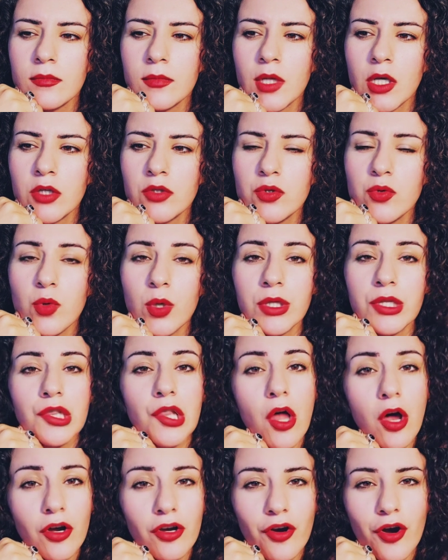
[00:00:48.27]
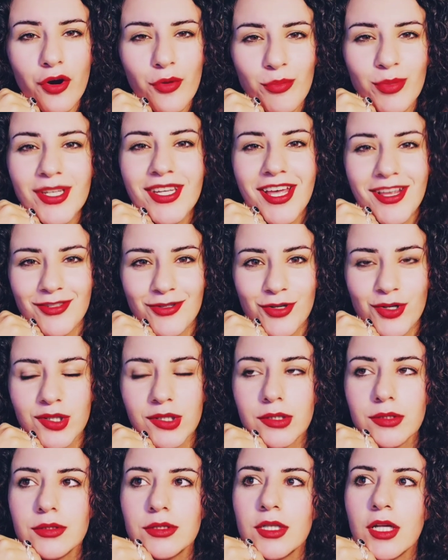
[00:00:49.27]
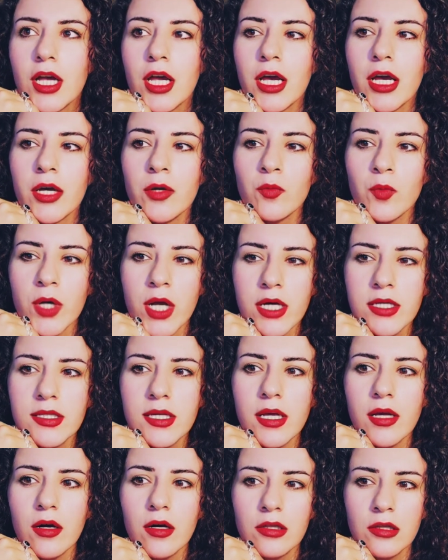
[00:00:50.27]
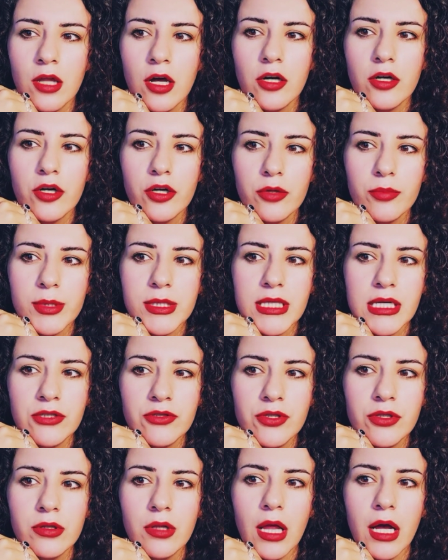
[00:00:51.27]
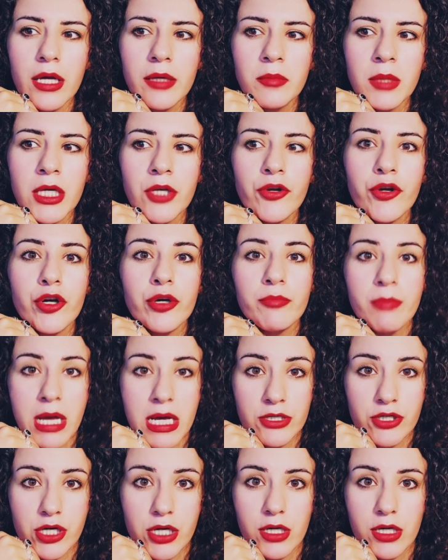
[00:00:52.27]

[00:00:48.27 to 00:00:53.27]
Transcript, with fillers: to unlock her potential. And when I say unlock her potential, I mean her magic.